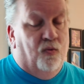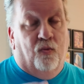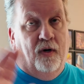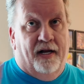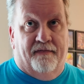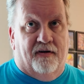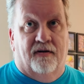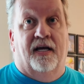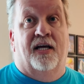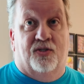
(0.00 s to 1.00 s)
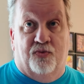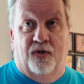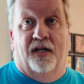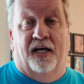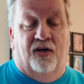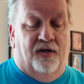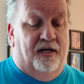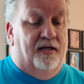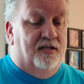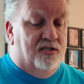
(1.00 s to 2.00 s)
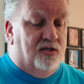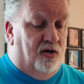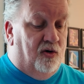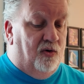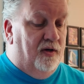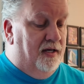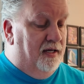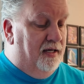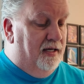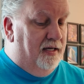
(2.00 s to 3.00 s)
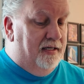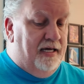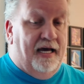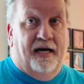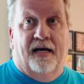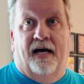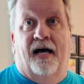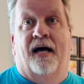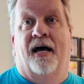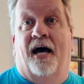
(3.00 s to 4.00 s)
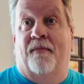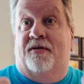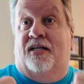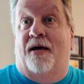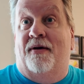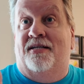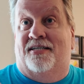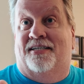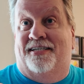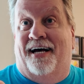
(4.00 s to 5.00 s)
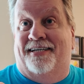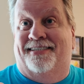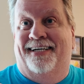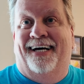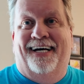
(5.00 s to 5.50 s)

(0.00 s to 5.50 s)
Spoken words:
Whatever. It's really good. So, yeah, I'm claiming success.